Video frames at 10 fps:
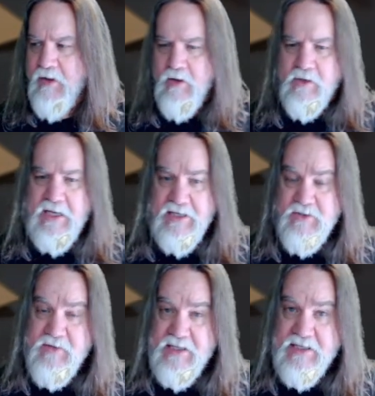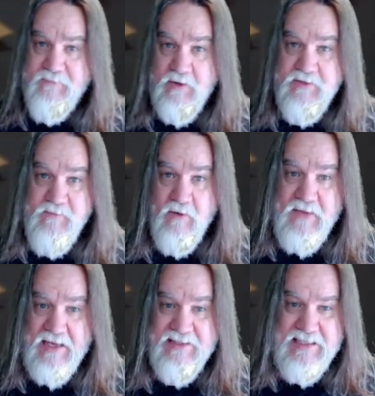Okay, two things. First of all, if
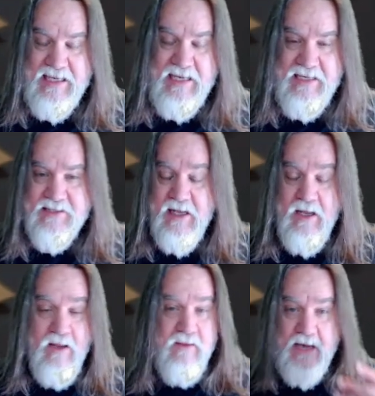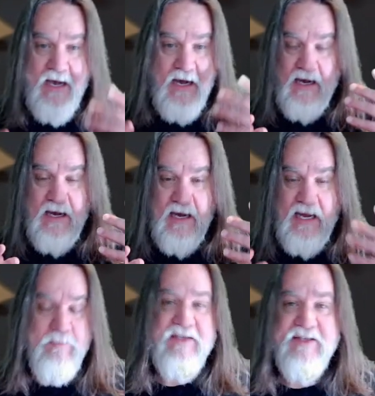that's the case,
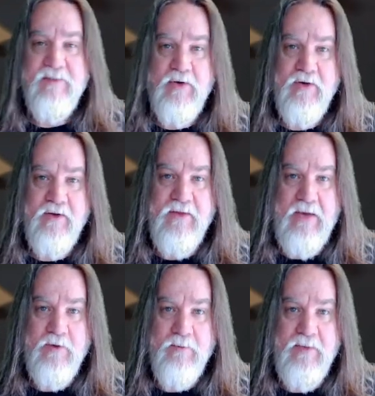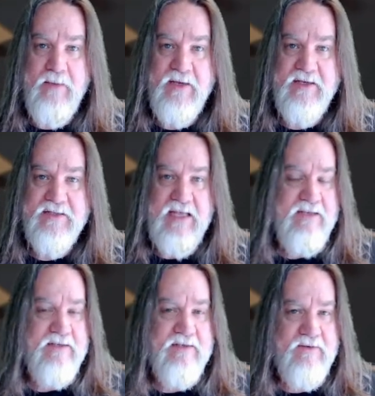I missed the boat on that one, man, because
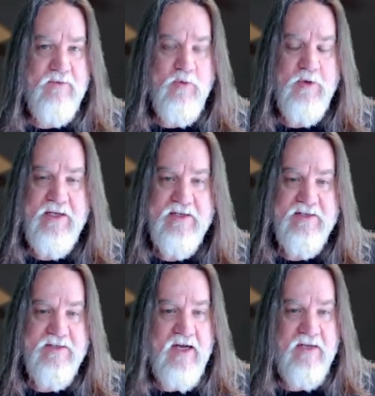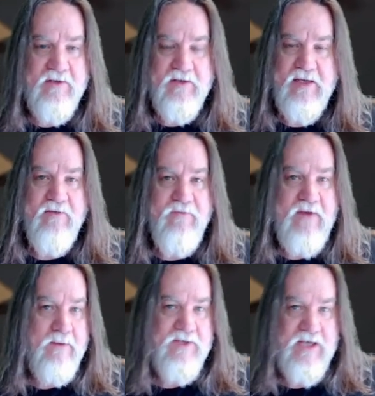that Quillian does not look like a
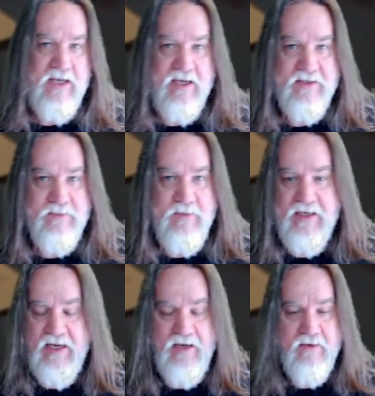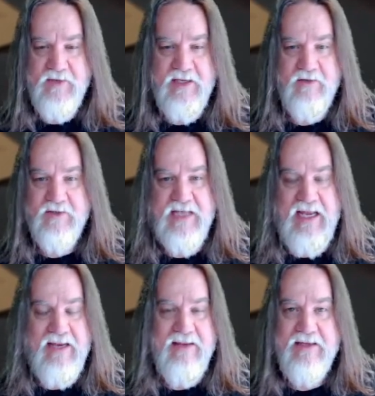Fabergé egg to me. I don't think it looks
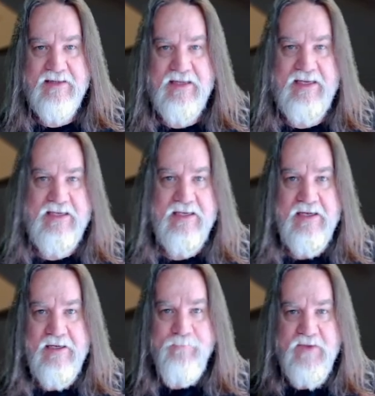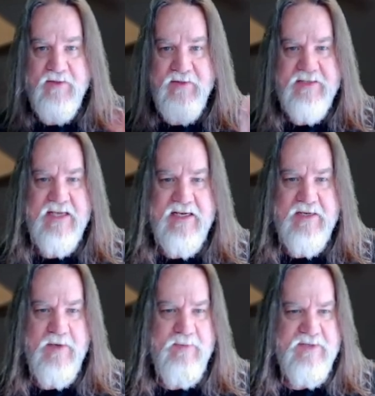anything like it. The things that
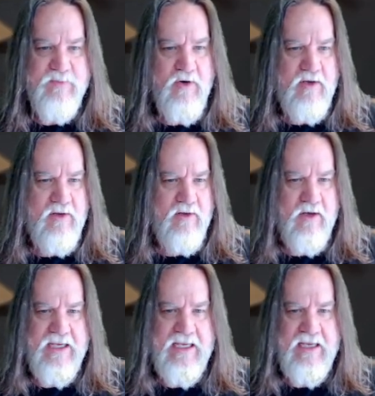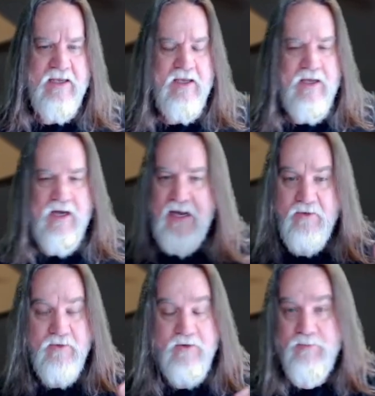come up, it's more clawy. I
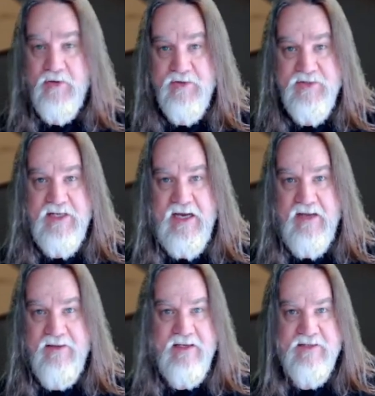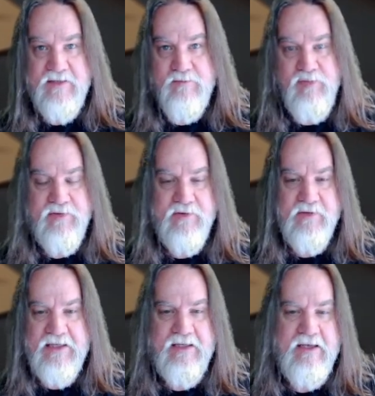don't know. Personally, I think it's
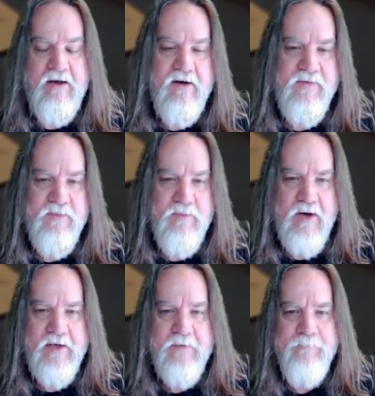completely off the mark.